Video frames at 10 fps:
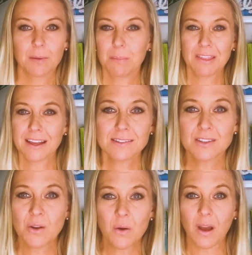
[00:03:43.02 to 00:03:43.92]
But that's
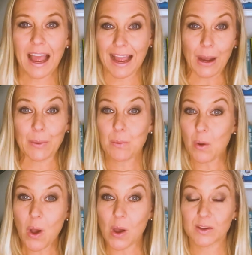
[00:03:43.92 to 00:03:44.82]
not how it
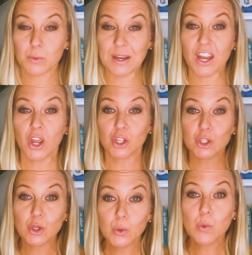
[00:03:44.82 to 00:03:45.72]
works when
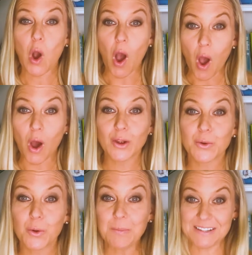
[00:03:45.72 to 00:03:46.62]
you are
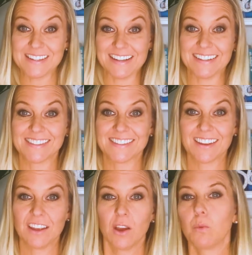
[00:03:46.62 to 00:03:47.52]
your business.
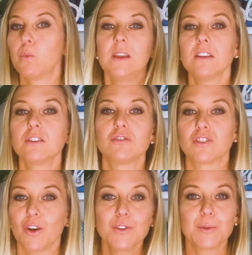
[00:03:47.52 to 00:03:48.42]
We can
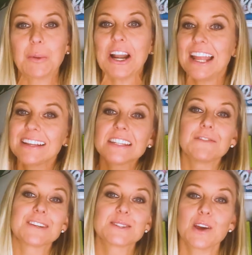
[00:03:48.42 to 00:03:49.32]
show you plenty of
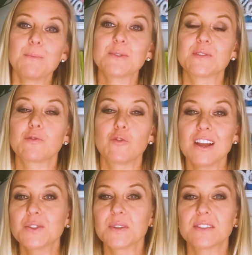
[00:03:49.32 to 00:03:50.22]
examples of
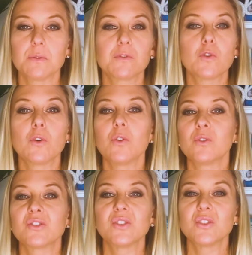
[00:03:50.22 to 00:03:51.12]
graduates who have gone on
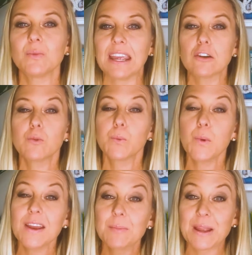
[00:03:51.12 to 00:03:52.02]
to do
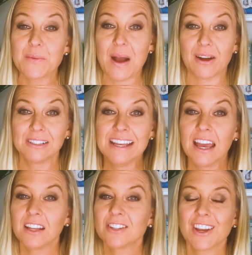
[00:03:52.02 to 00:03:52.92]
incredibly well
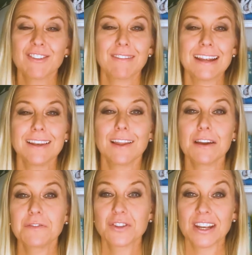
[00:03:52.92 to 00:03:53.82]
and generate
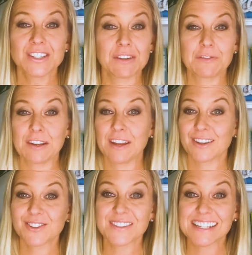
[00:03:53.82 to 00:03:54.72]
life changing
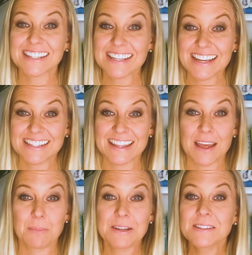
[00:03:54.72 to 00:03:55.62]
financial success in their
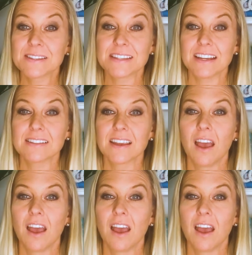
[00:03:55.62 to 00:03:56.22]
businesses.